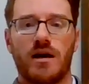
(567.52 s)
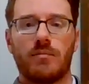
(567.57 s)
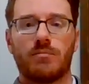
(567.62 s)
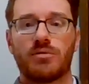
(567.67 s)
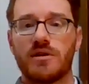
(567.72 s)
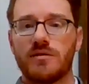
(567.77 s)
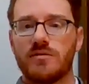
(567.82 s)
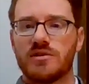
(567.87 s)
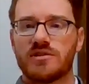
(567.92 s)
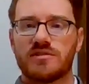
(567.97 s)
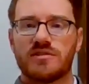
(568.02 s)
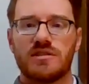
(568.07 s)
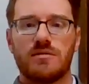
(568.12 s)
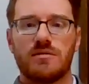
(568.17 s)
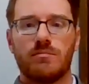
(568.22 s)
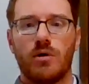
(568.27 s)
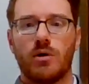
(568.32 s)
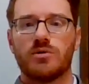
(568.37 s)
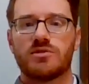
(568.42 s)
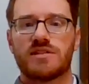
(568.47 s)
Previously,
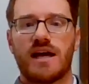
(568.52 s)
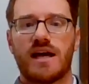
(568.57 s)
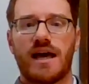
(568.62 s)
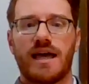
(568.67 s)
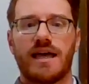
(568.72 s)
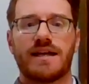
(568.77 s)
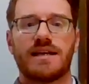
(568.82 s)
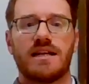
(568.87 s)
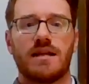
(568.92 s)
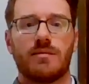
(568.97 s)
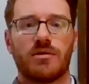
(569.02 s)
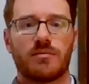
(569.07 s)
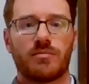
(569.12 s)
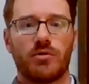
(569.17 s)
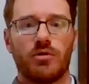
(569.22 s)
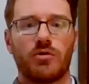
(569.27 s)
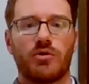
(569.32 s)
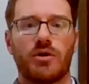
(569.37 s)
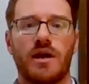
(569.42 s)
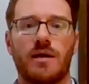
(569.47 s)
most high academic
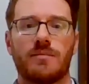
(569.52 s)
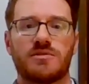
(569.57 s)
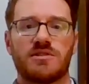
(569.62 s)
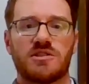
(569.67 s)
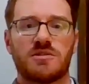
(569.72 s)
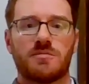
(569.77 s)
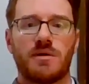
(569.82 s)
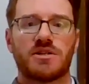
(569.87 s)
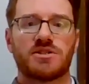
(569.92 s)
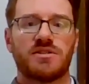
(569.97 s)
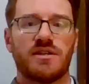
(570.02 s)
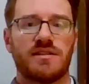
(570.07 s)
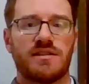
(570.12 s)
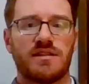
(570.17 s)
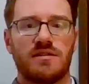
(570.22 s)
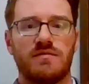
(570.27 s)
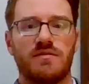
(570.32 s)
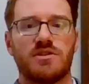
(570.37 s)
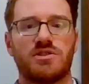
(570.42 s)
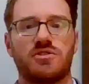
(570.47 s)
programs, especially at the
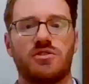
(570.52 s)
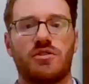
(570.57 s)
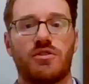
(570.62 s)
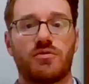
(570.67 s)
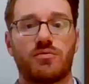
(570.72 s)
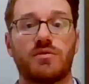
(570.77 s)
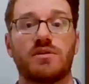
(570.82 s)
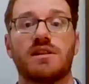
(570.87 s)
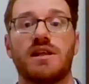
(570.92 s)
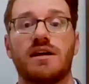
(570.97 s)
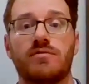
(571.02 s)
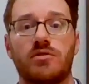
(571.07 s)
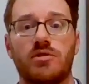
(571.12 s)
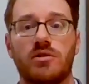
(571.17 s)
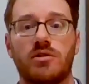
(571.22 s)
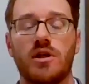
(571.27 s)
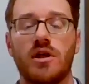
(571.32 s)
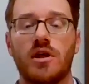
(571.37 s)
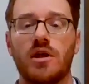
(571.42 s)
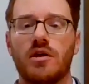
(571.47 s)
Division III
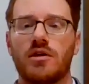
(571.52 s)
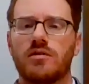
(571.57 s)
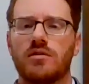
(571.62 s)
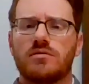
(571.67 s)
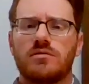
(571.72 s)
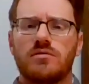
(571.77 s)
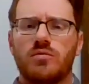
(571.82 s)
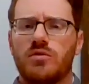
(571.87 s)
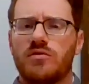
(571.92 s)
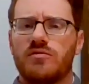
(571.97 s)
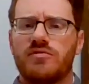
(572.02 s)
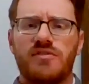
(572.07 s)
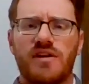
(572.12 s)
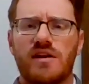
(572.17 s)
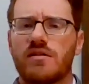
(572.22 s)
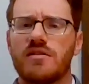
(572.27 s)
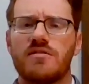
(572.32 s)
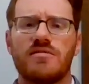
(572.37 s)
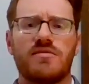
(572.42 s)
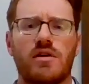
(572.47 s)
level, would
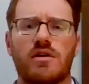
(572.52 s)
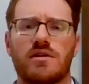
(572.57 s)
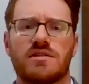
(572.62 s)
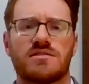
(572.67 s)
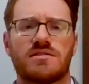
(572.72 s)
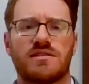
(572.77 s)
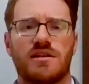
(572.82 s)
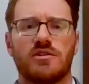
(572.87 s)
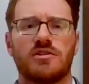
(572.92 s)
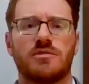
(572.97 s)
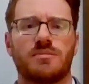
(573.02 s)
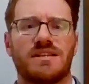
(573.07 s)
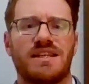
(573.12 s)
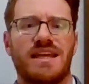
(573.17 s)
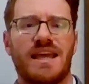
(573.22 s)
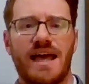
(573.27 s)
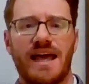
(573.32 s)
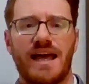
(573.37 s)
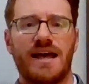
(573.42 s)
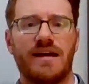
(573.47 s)
very, very seldomly
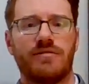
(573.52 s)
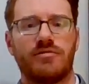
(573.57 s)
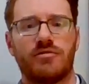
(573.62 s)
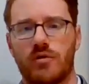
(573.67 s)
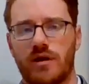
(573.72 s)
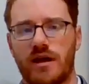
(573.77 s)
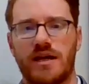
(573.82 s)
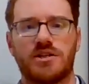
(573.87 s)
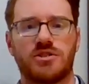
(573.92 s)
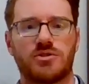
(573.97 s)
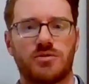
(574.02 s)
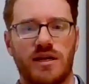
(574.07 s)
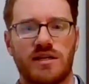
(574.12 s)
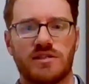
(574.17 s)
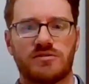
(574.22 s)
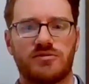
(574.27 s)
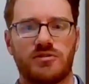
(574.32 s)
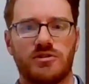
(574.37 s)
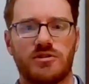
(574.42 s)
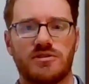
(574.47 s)
have grad
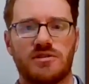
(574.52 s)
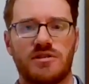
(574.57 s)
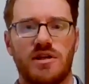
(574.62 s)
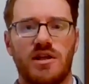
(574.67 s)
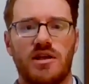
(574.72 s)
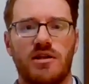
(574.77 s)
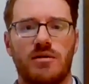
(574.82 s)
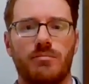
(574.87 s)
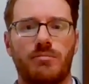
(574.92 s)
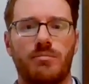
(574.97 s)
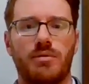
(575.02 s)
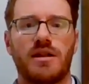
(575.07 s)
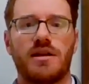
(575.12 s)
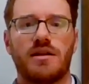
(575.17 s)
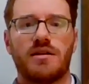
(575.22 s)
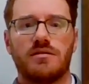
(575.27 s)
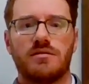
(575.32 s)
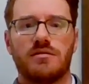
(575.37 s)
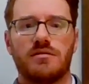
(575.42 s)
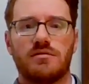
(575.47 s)
transfers. But
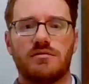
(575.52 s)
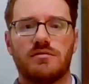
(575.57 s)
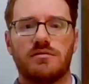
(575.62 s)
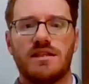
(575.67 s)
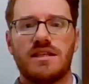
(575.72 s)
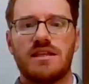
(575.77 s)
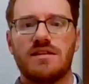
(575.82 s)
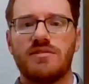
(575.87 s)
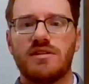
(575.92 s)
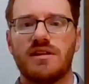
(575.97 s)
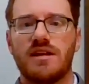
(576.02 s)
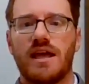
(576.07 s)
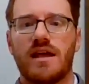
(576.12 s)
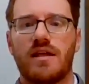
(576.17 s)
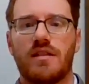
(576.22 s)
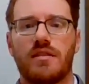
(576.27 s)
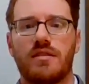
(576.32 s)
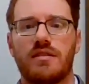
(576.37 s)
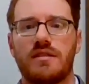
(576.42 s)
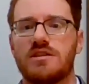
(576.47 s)
even at
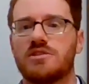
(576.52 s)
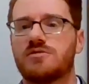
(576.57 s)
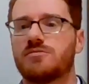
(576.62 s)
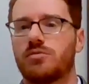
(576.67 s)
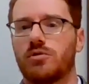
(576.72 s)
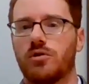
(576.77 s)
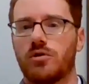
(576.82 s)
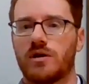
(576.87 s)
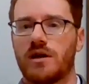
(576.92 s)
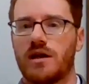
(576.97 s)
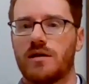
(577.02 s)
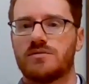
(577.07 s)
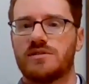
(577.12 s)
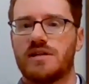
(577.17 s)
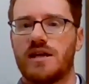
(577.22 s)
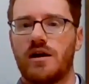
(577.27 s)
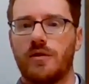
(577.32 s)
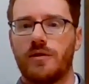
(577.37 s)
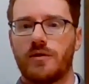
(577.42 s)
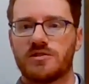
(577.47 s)
these programs
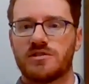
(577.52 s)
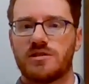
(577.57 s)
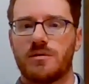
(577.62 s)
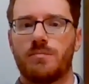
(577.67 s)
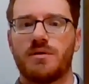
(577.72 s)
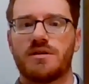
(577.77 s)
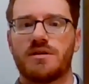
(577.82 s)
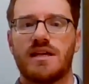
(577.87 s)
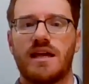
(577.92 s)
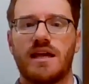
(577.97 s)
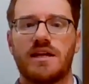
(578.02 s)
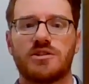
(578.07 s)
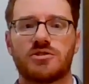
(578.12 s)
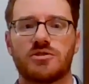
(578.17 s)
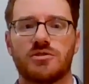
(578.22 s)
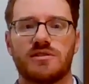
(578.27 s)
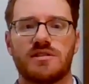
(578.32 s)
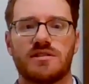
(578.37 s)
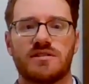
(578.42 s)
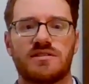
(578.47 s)
now, there's the
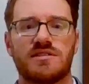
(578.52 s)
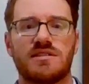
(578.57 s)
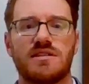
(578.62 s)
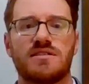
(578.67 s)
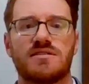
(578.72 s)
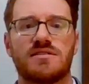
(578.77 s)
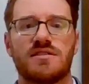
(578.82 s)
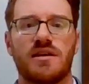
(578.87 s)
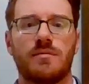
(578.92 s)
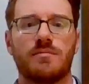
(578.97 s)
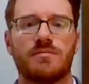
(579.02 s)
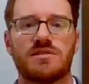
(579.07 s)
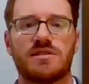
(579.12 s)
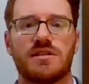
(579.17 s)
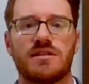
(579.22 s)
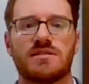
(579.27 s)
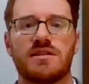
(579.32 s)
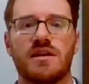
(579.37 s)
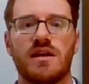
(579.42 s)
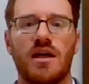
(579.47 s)
potential to see some,
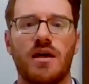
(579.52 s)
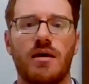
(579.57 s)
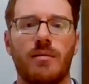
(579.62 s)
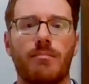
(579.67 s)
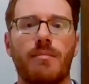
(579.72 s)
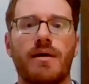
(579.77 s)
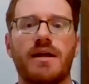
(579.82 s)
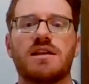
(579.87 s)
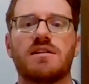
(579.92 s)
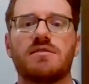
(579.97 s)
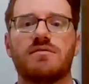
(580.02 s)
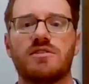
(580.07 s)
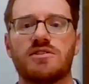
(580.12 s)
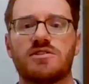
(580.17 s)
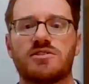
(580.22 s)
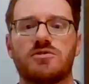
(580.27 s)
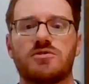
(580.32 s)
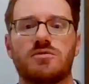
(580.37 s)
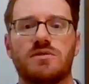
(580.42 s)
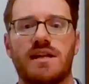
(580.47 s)
since many of these
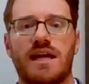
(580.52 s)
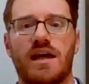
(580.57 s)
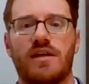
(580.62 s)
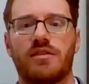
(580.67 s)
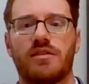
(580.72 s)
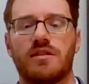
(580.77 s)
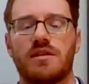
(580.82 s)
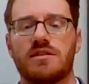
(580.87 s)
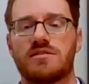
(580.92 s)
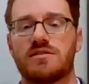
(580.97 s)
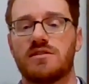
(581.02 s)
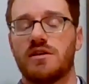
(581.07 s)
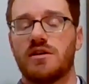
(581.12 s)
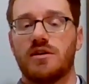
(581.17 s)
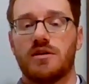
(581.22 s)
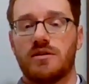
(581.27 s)
student athletes